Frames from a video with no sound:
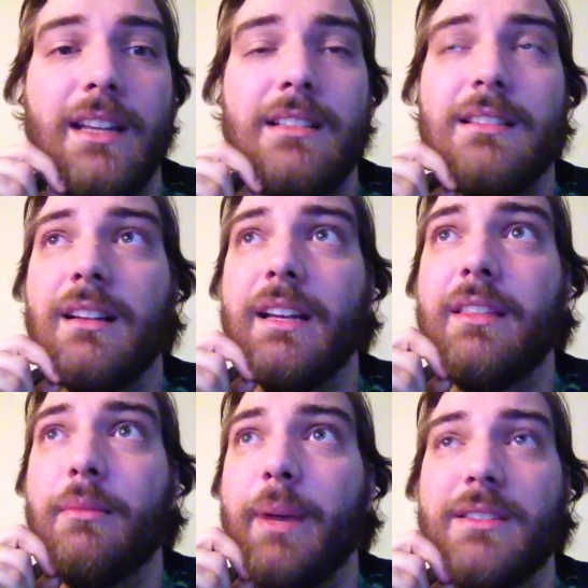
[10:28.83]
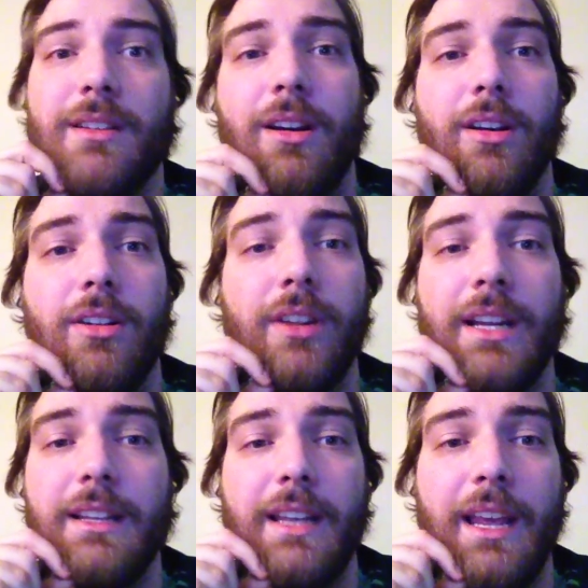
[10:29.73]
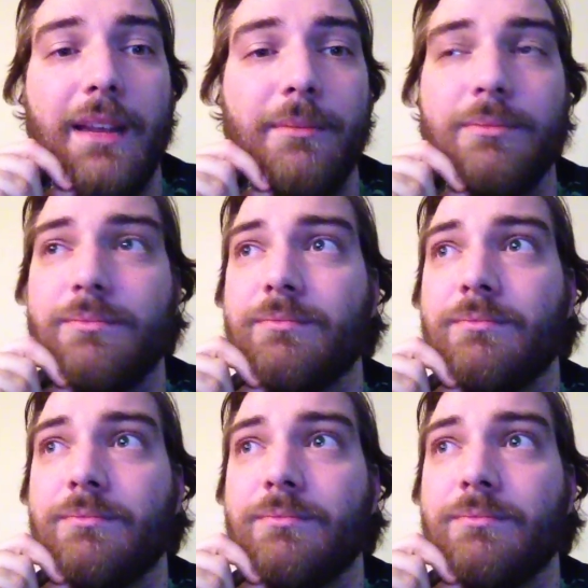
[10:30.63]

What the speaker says: It's like the best card in the game,